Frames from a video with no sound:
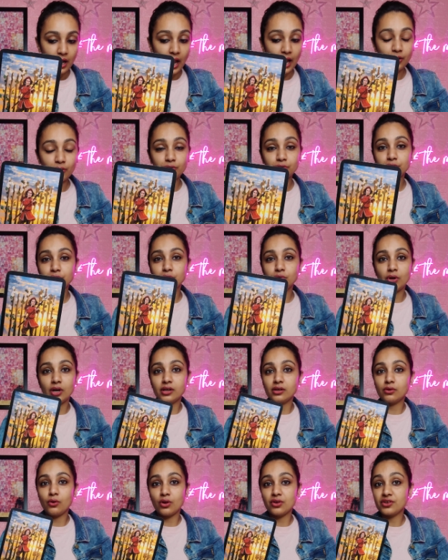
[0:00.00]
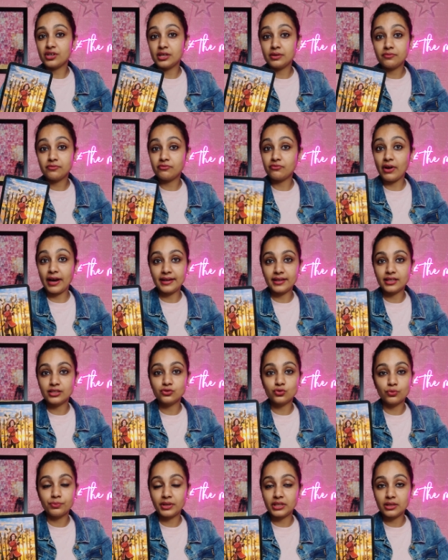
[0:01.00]
I don't know, you are already fighting
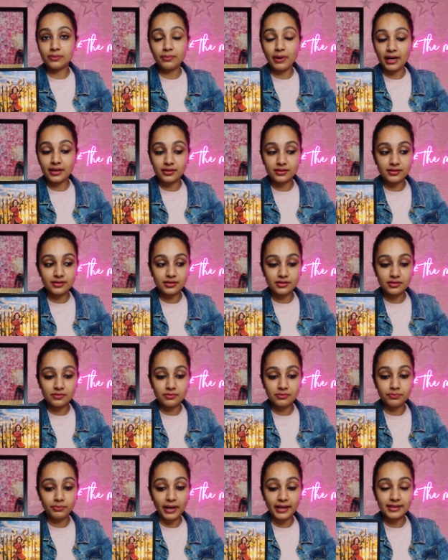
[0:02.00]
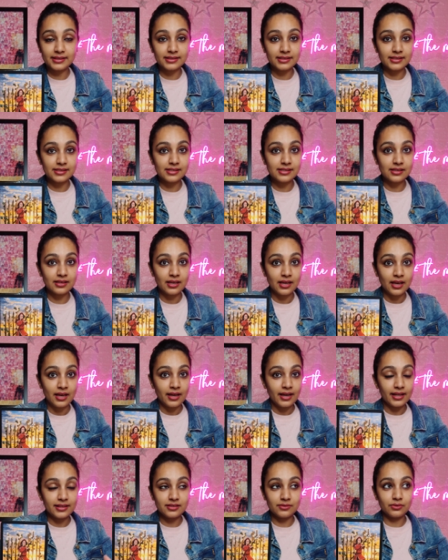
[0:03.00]
so many battles, Pisces.
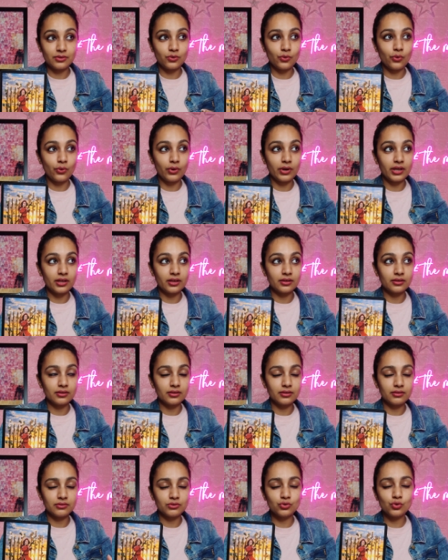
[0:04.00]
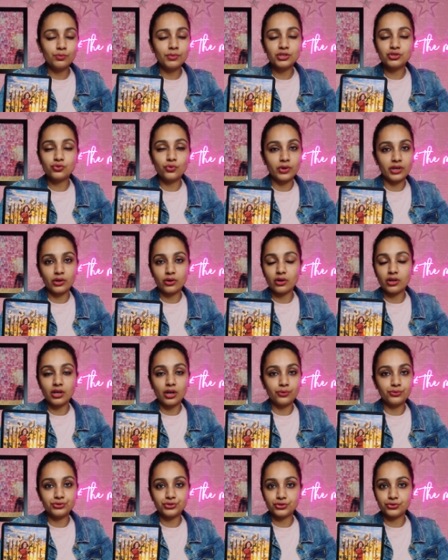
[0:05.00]
It's going too much going
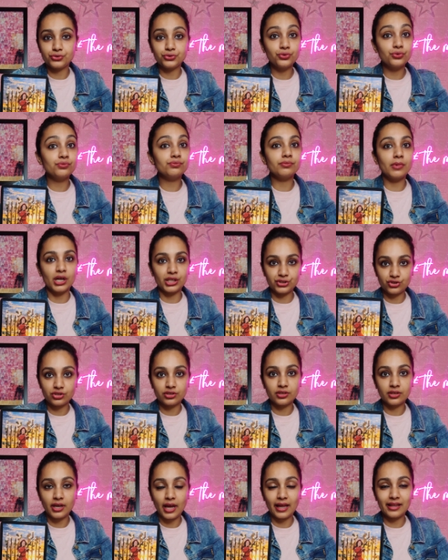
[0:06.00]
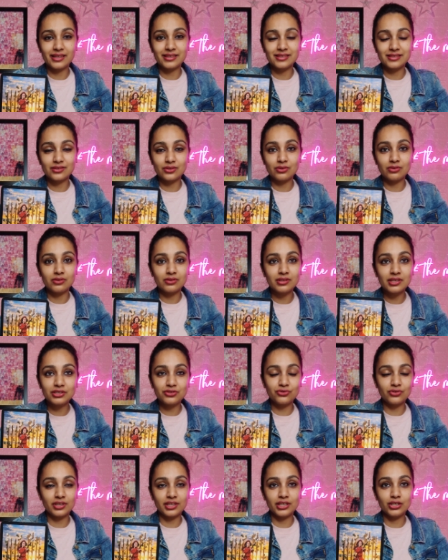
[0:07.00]
around you, too much, and it's
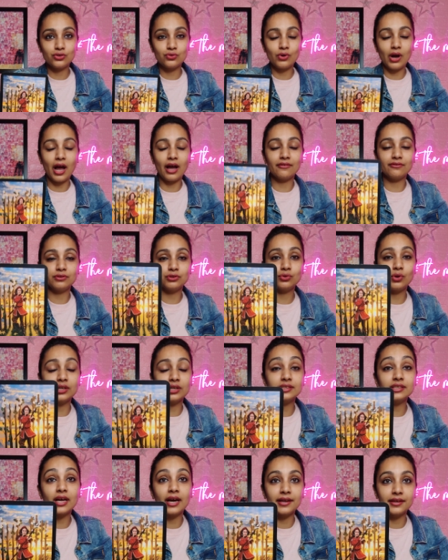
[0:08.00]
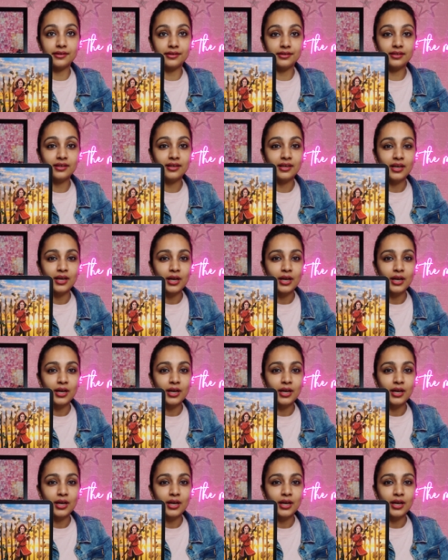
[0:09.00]
literally you have you are tired.